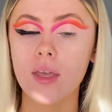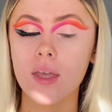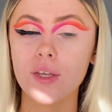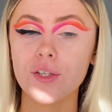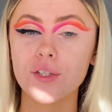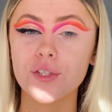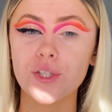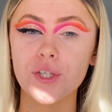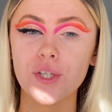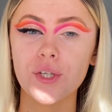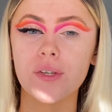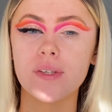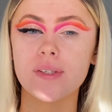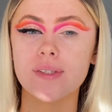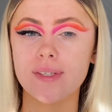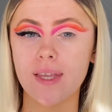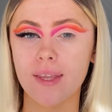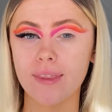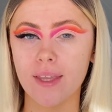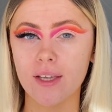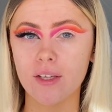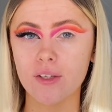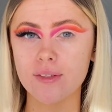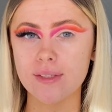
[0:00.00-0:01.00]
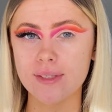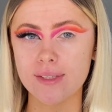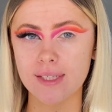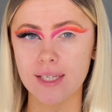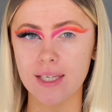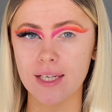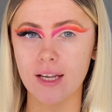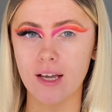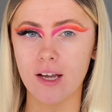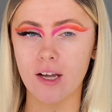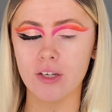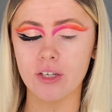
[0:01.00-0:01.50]
To set that
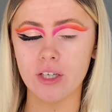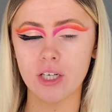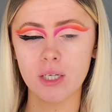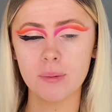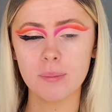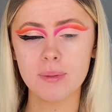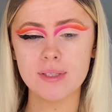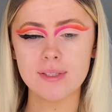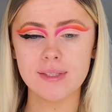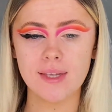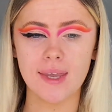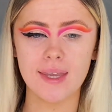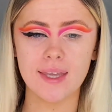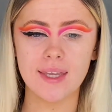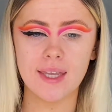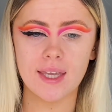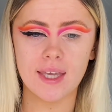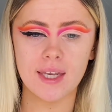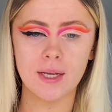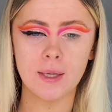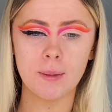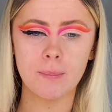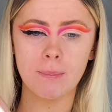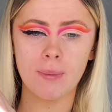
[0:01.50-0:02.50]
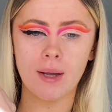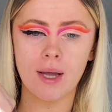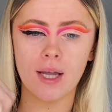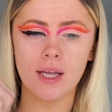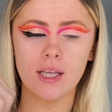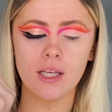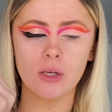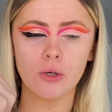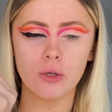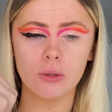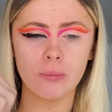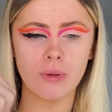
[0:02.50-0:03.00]
concealer, I'm going to be taking my
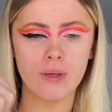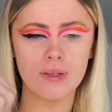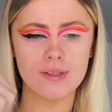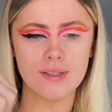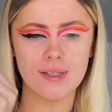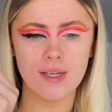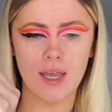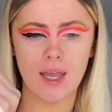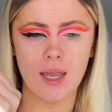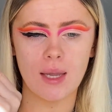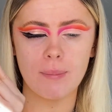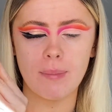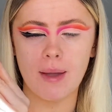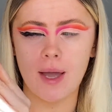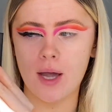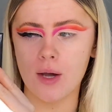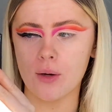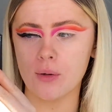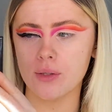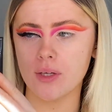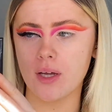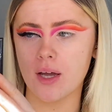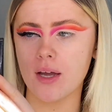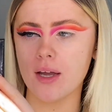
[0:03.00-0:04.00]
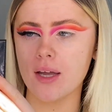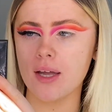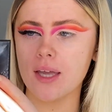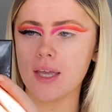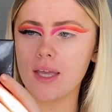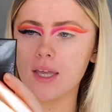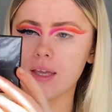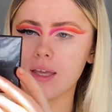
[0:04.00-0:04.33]
Laura Mercier powder.